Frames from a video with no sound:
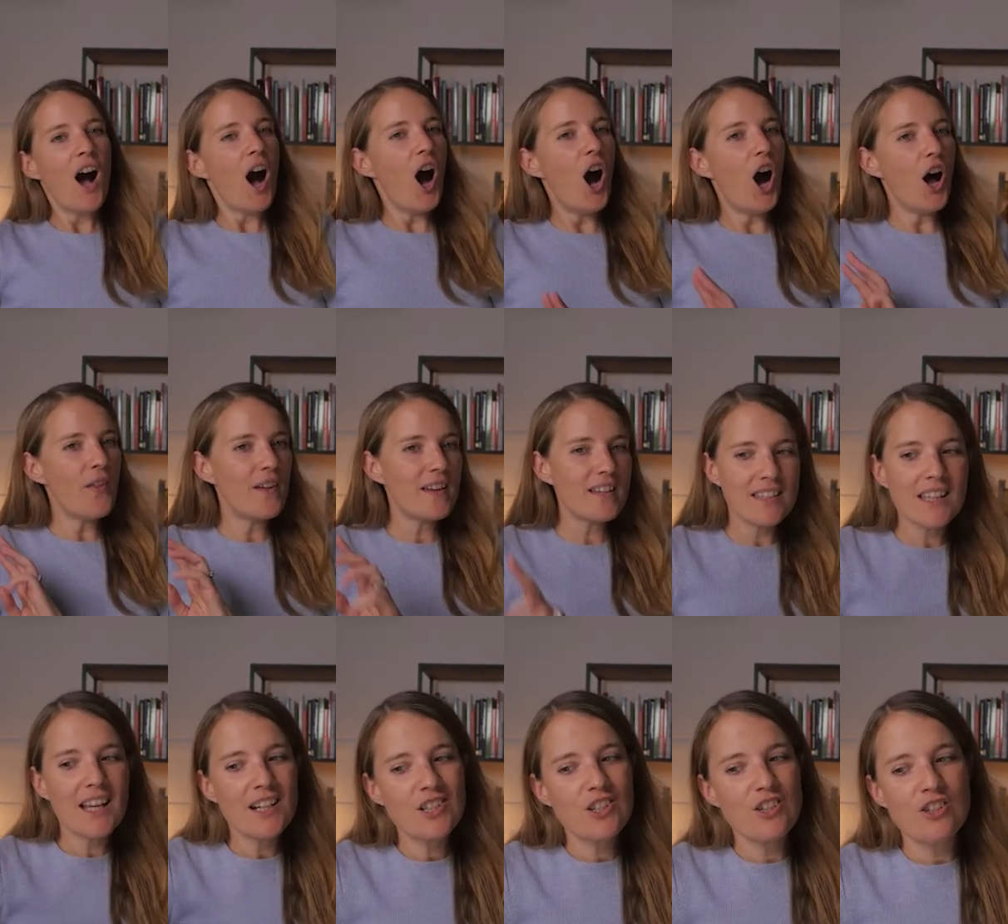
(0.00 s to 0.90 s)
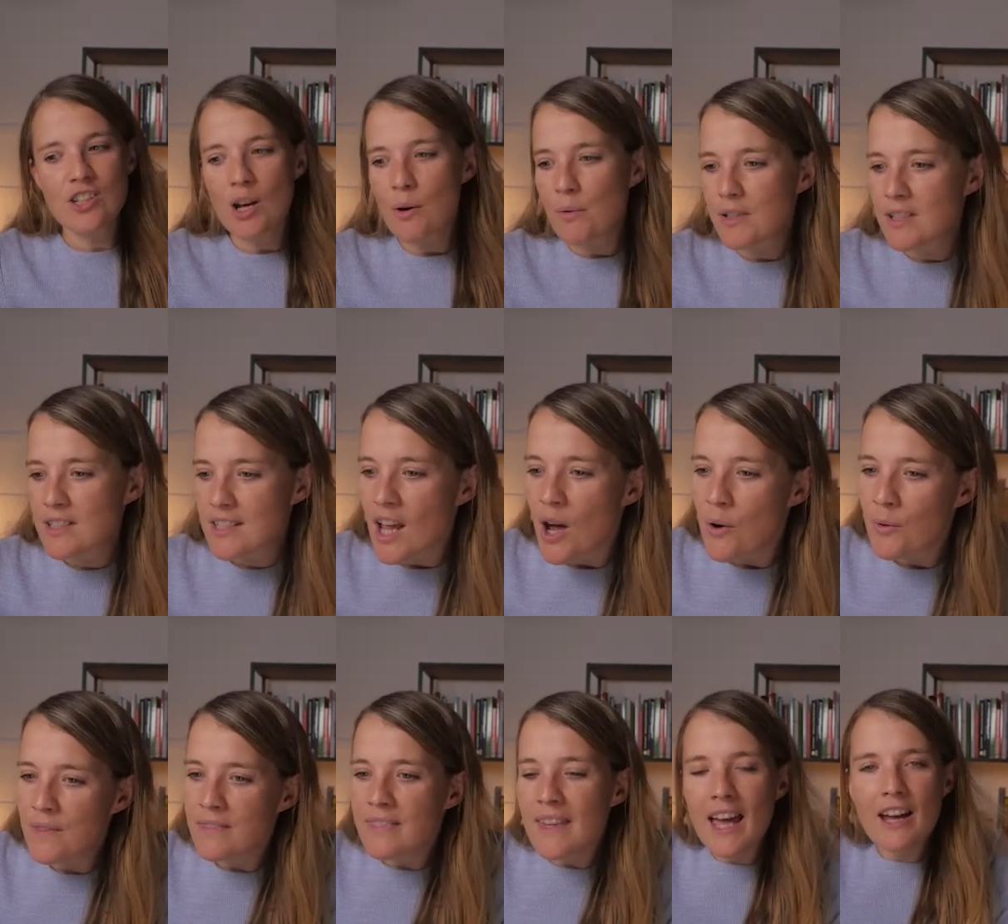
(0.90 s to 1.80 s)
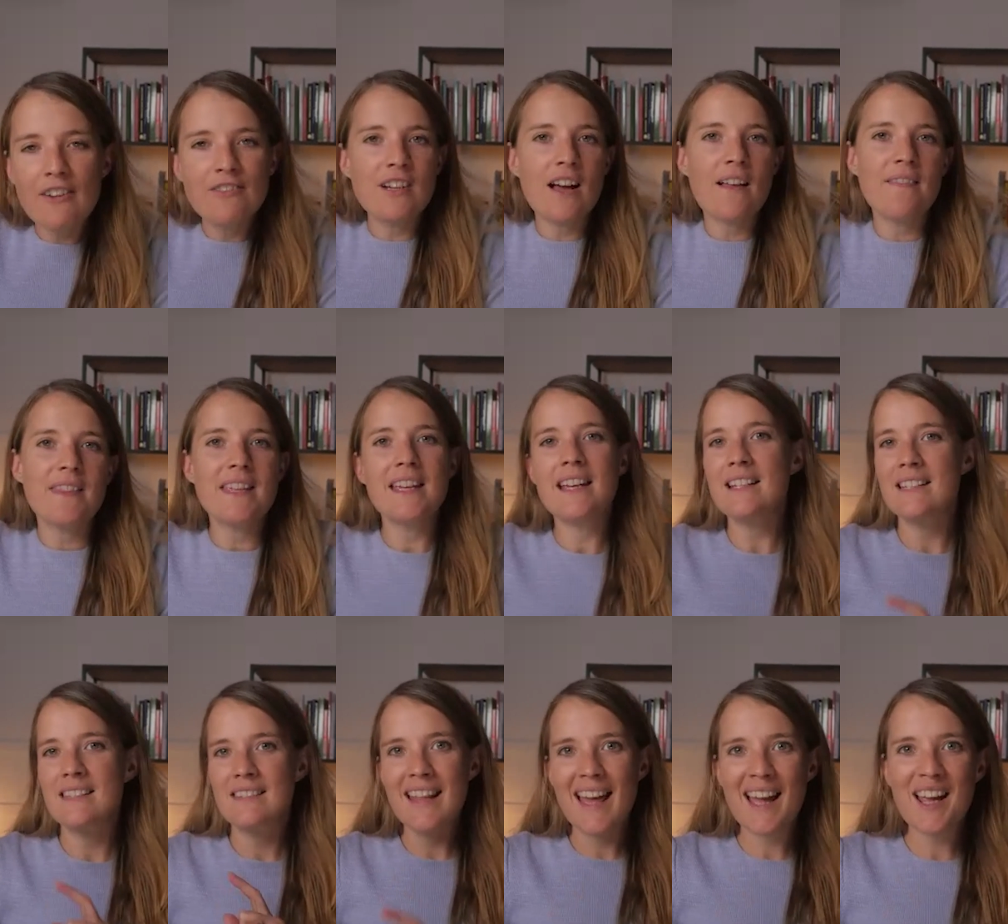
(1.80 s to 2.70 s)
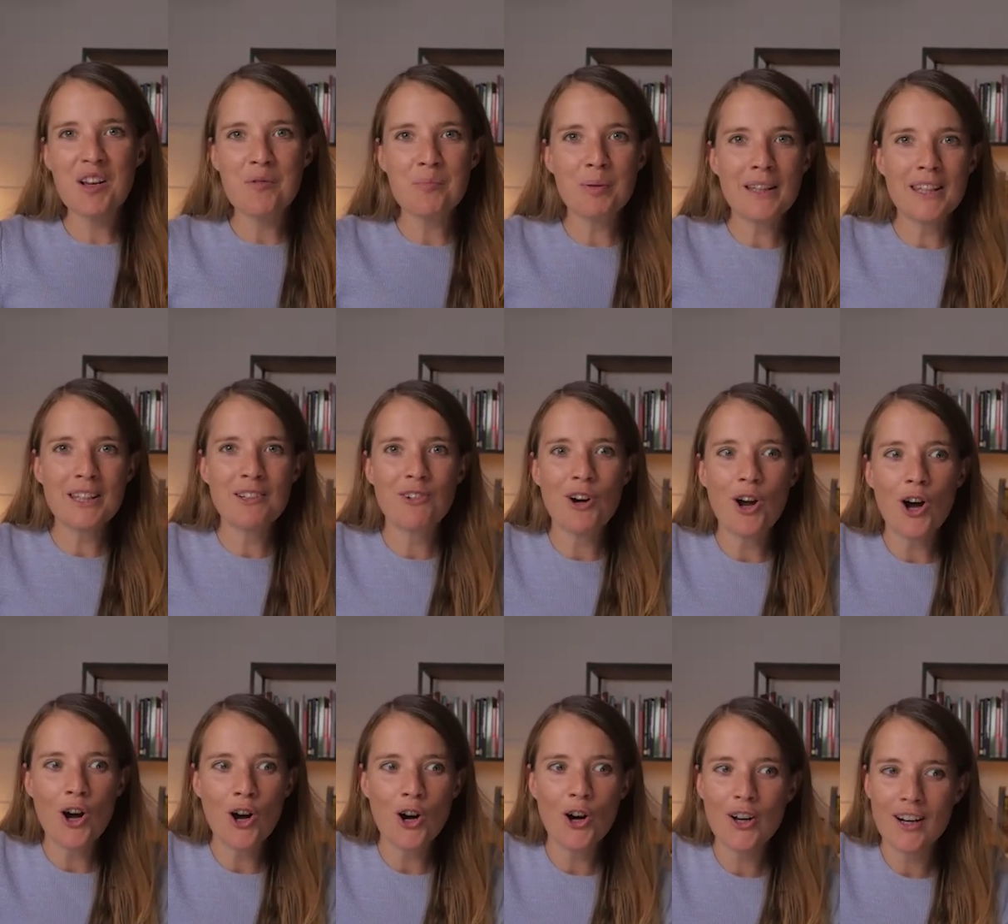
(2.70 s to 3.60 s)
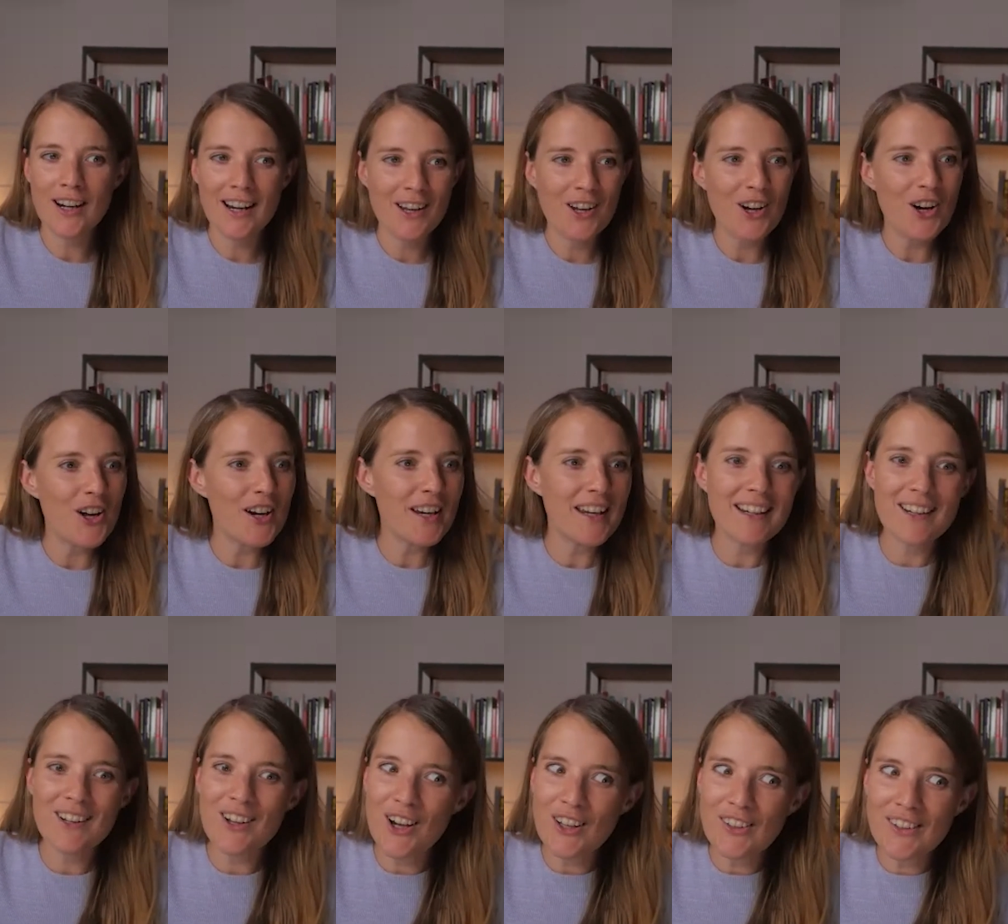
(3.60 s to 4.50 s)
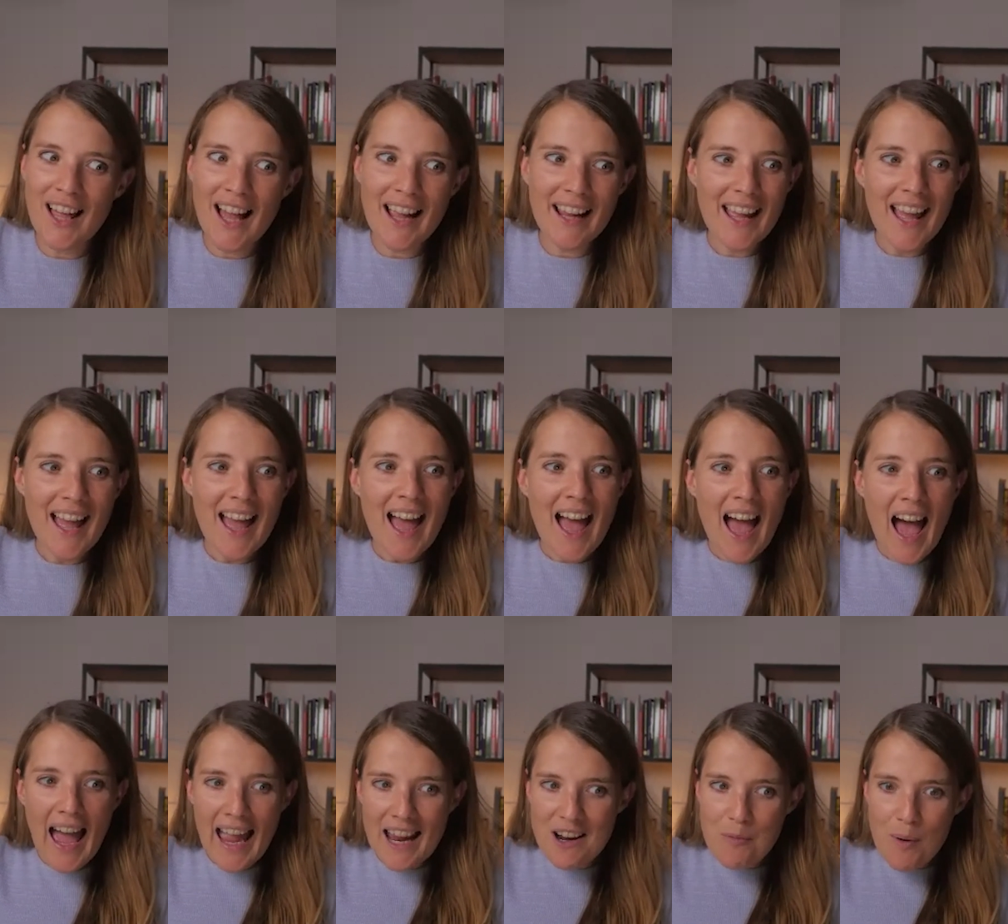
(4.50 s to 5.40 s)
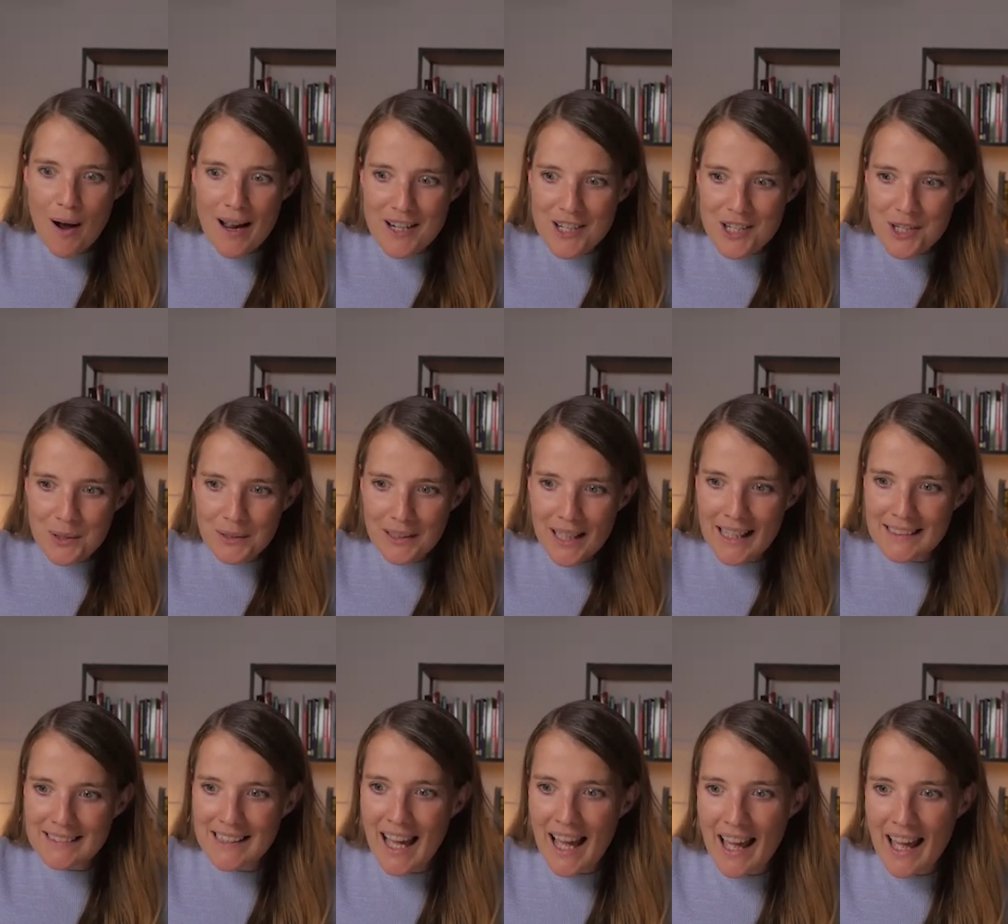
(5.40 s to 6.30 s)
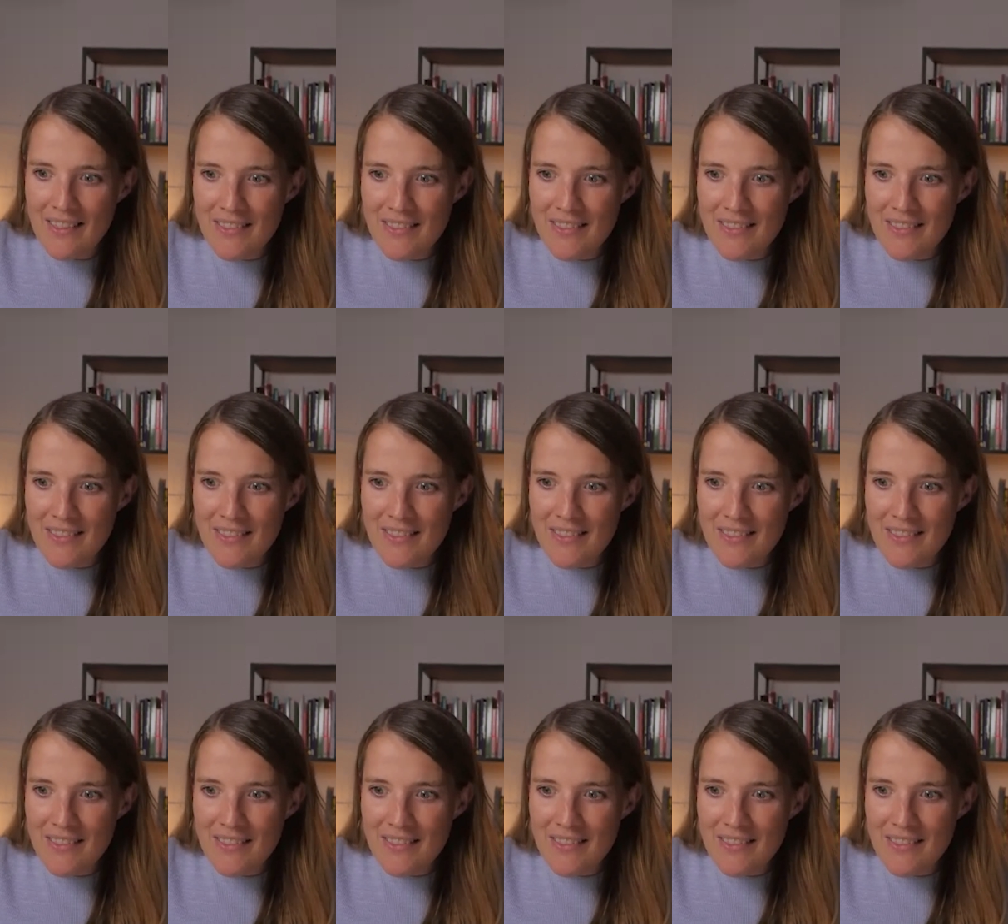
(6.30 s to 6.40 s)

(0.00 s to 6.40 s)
oh, they're such a so and so, and they've done this, and they're completely wrong. I've gone in, gone like, hey, why'd you do it like that?